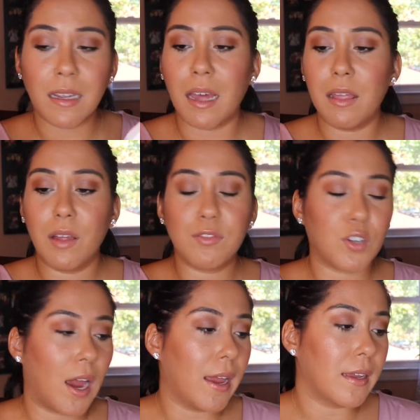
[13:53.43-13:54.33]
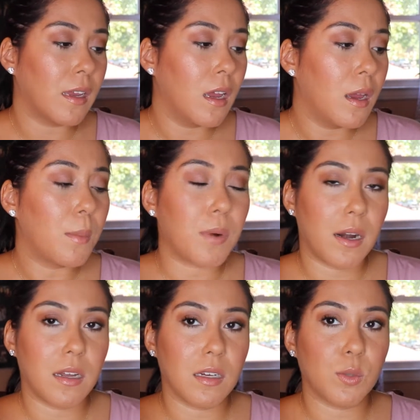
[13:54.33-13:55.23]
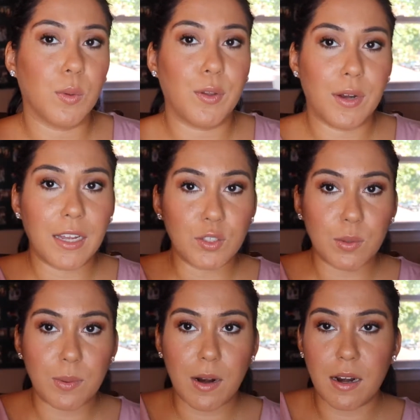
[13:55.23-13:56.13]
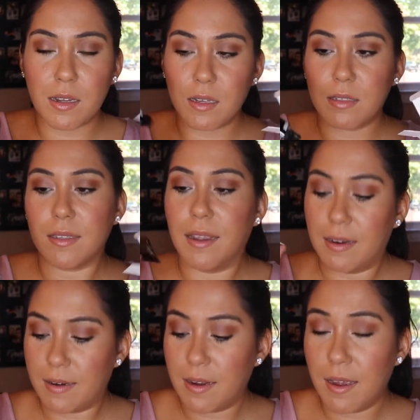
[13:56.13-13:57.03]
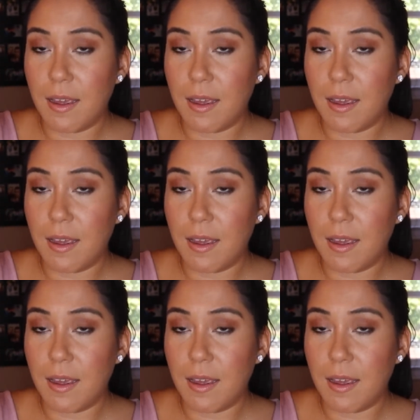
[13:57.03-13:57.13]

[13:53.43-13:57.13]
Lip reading: I love trying products when they're natural products, and